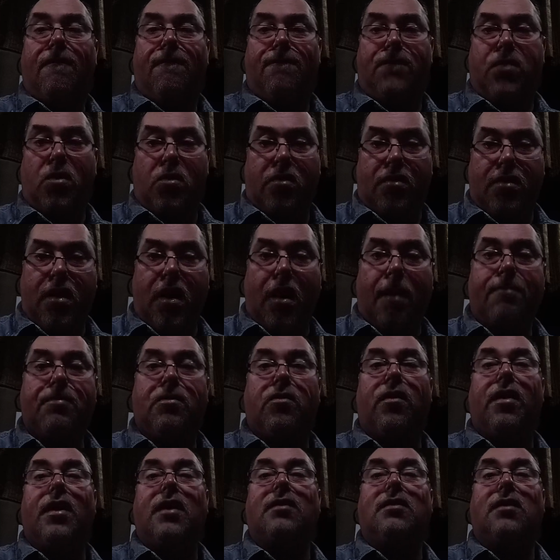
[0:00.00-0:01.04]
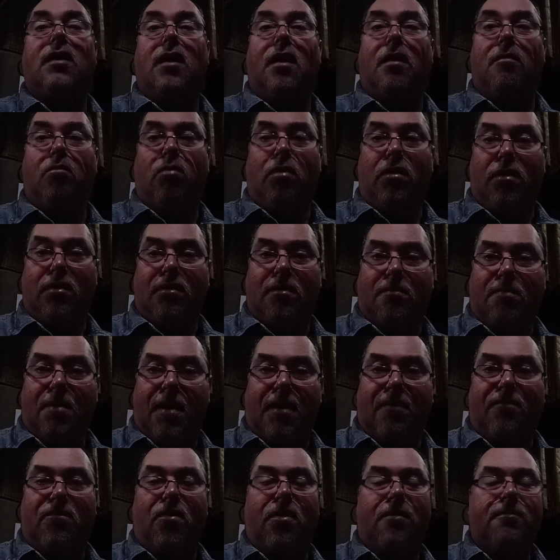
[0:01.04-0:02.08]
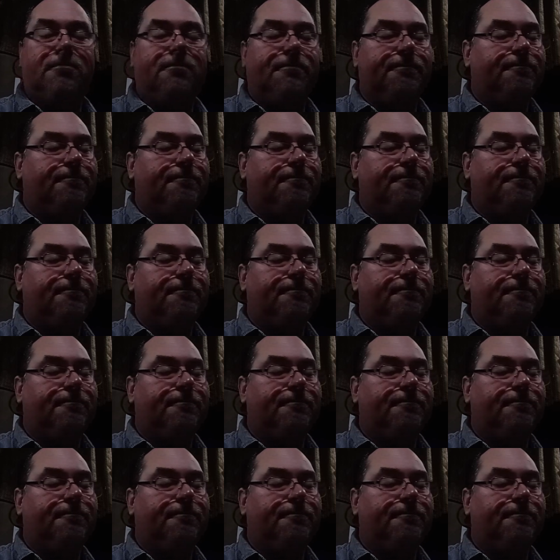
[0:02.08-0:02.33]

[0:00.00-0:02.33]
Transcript: for an upgrade that I'm willing to pay for.